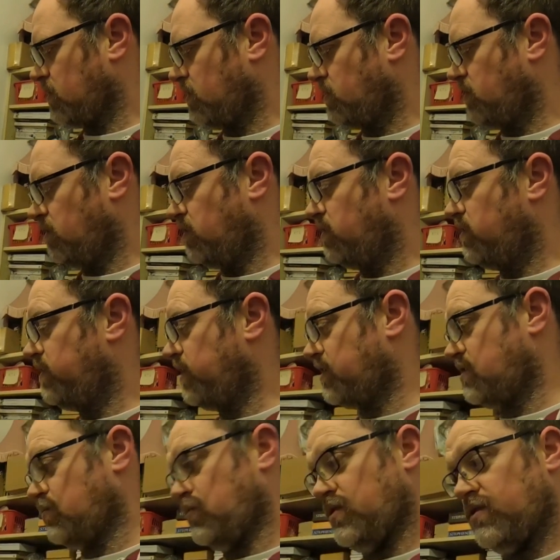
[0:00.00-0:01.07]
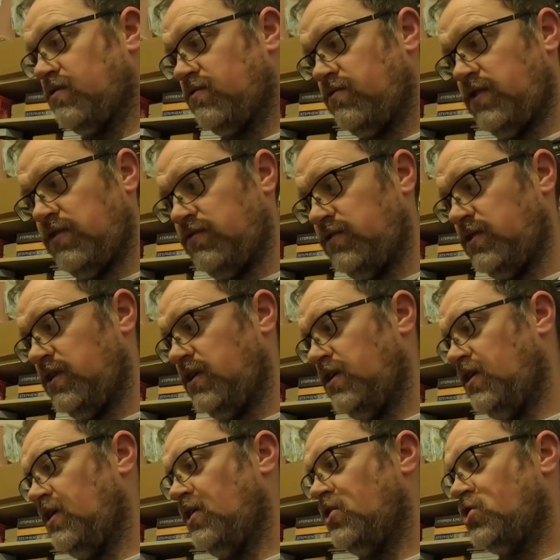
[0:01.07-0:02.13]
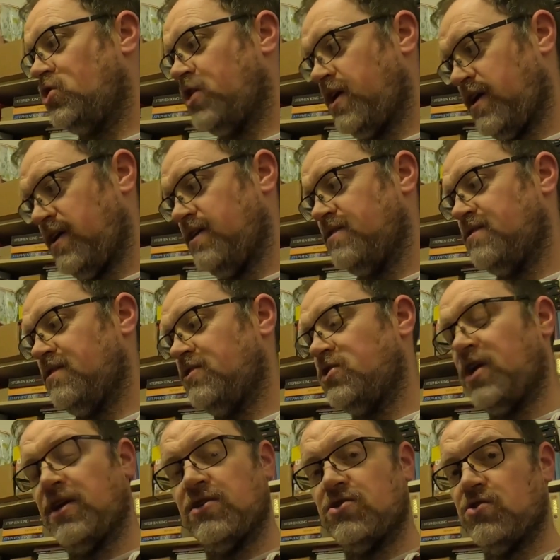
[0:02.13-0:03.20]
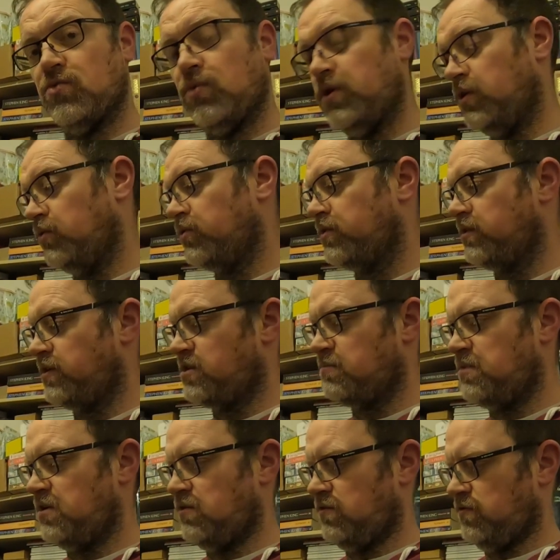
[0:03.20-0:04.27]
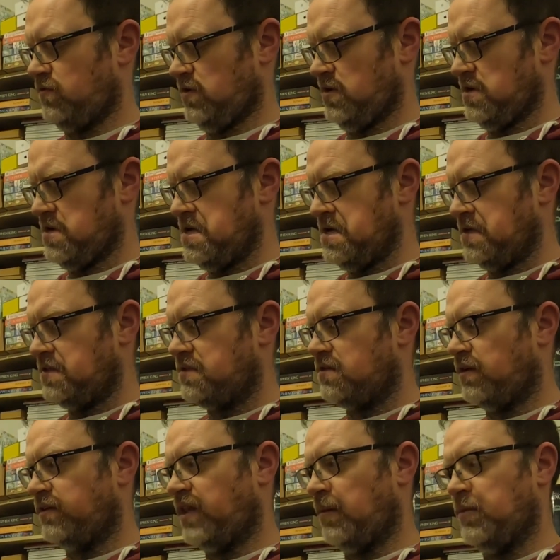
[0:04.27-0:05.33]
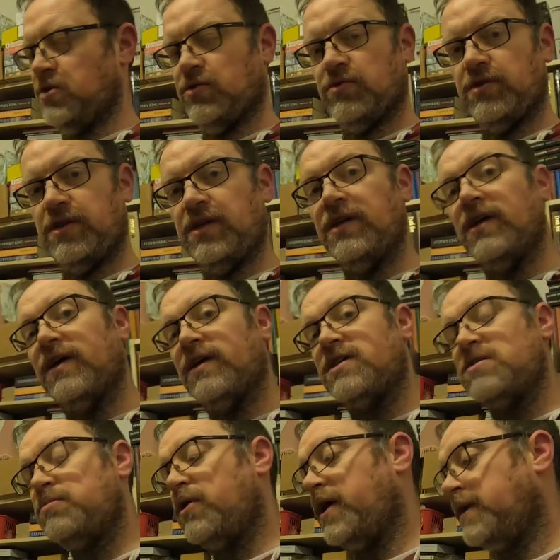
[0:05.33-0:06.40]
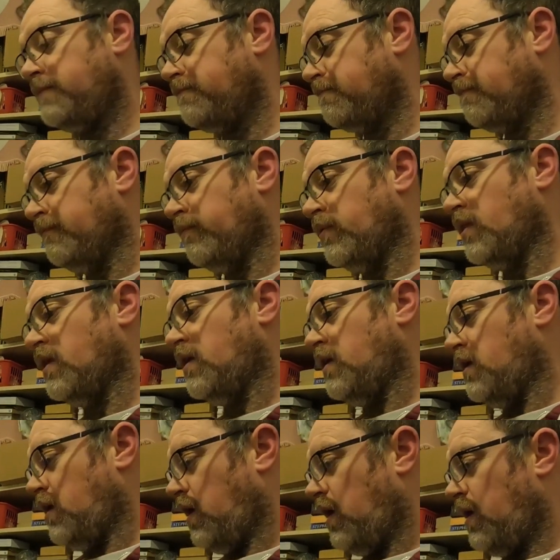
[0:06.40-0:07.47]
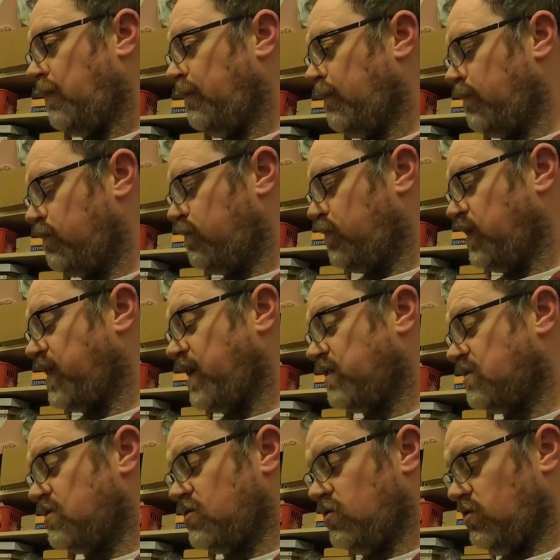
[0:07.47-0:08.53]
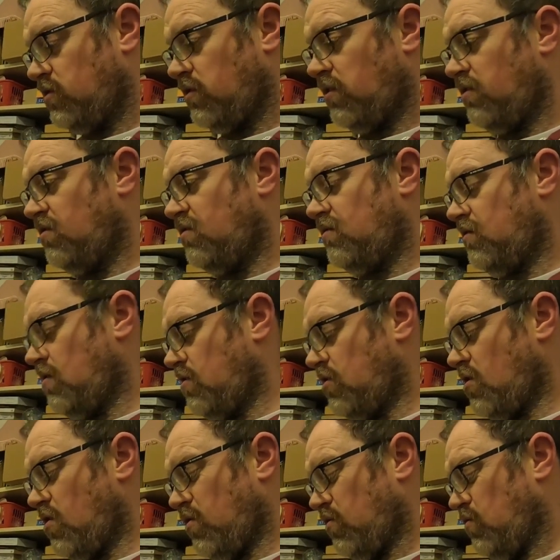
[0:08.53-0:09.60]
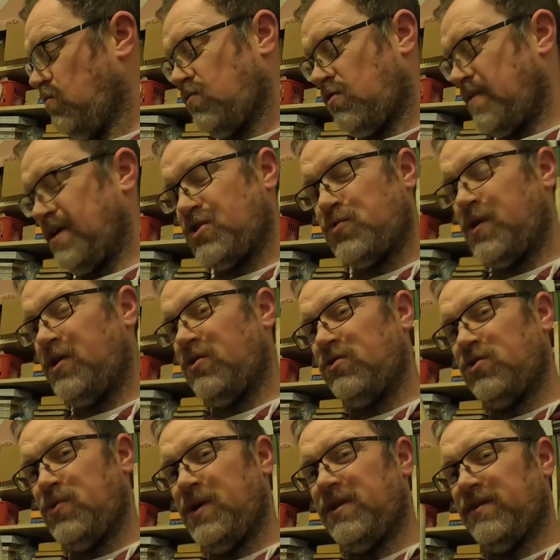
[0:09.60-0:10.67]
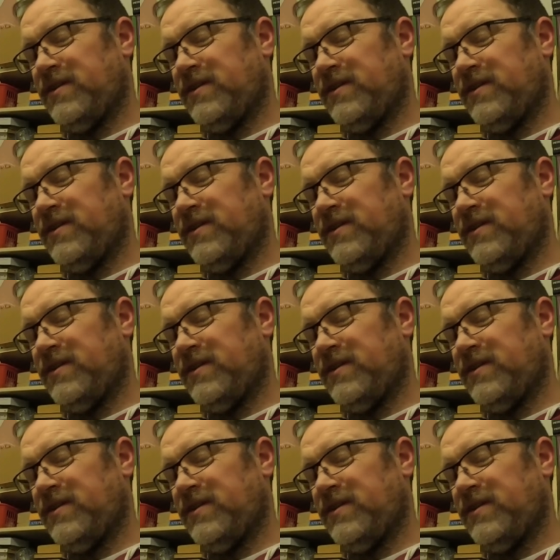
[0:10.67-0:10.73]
So this one, 50 chairs that changed the world. There's a bit of sun damage on the spine, but that should go for about 20 odd quid, I